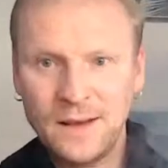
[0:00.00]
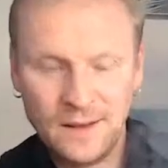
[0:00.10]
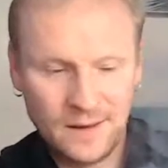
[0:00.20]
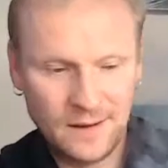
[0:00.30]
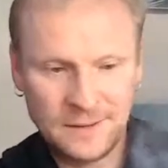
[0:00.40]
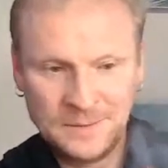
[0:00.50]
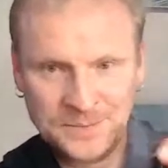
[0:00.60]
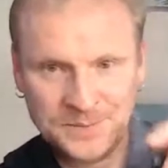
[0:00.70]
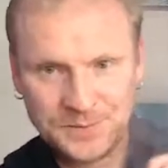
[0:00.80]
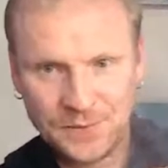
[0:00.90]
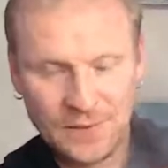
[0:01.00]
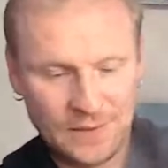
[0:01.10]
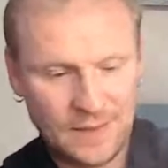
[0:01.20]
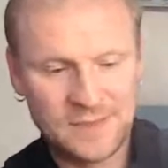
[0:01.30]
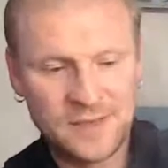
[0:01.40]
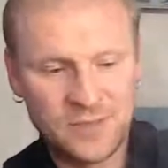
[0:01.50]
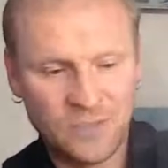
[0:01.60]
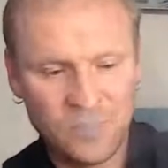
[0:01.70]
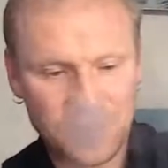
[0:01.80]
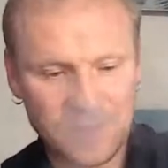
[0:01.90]
Yeah, that's
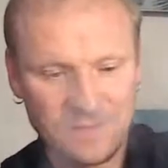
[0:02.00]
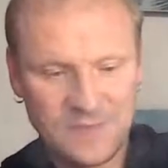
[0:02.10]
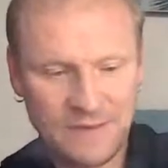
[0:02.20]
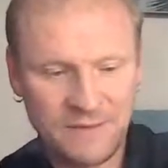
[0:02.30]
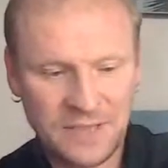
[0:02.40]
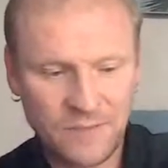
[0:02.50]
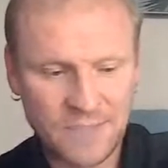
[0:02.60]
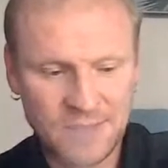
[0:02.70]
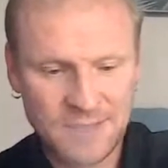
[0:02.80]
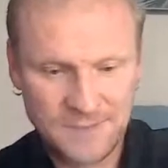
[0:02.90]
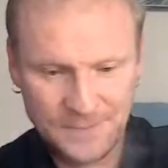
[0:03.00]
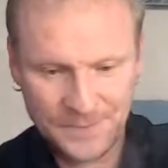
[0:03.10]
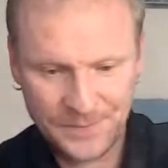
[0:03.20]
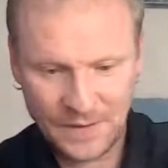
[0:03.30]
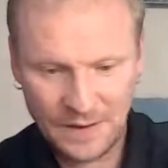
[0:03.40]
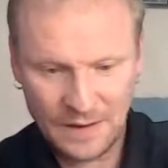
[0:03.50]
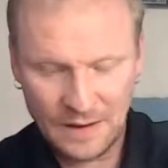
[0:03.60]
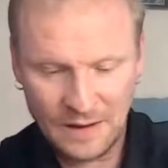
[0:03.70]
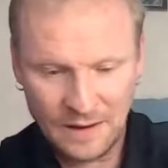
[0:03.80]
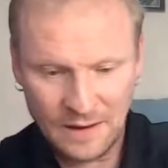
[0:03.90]
Centaurus, 70 watts.
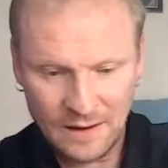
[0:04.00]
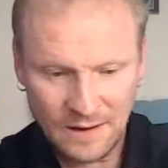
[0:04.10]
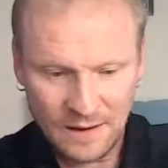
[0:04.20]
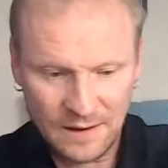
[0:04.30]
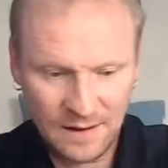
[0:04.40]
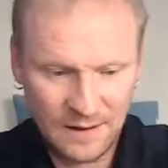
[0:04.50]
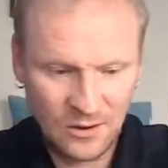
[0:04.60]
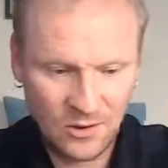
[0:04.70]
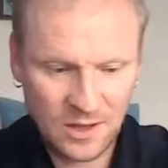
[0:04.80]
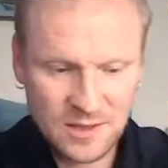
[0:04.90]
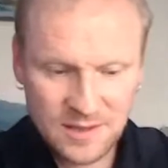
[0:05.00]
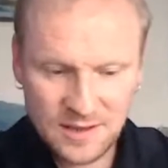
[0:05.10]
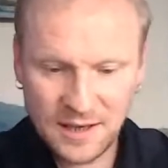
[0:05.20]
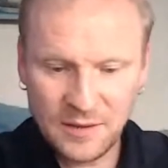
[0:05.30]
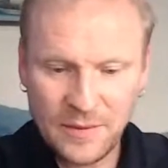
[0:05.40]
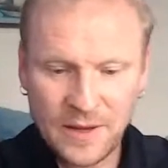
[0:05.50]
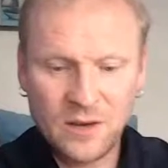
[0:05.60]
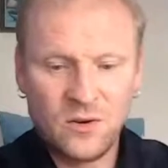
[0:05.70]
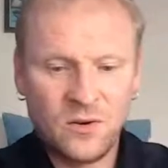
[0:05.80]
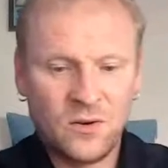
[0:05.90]
Now let's stick it
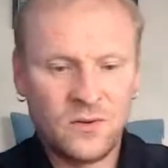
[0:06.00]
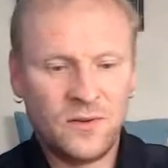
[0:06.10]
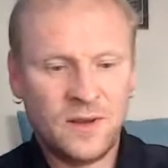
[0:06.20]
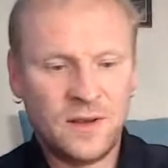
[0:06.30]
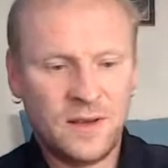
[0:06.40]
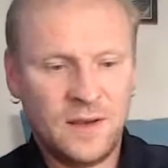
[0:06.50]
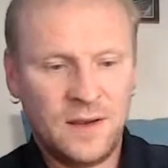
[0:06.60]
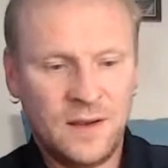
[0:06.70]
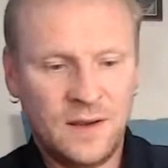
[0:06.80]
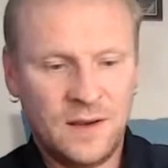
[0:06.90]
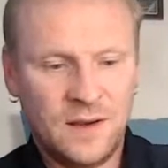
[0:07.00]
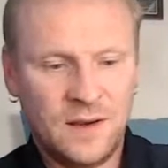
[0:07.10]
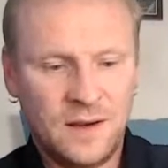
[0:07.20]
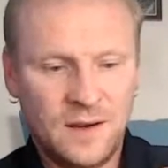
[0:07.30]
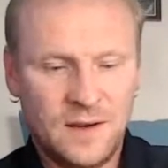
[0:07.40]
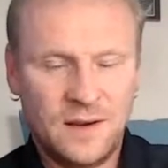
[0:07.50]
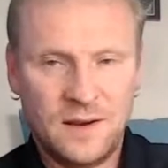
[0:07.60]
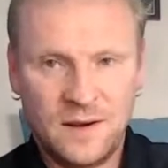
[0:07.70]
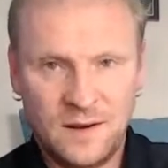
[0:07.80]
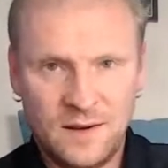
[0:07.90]
back on the
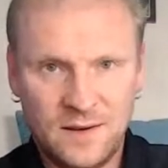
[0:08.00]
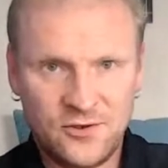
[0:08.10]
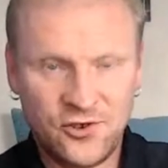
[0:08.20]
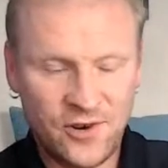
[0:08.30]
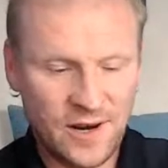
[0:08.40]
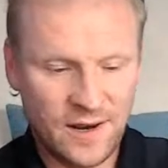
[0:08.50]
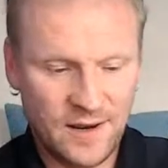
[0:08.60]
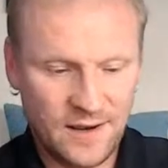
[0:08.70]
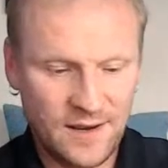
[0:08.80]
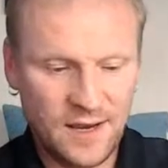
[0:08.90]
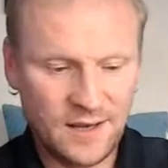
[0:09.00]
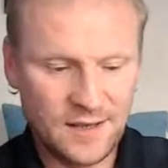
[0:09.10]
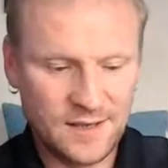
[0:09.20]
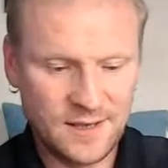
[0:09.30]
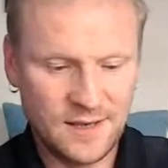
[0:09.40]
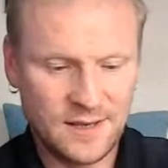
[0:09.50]
Drag X.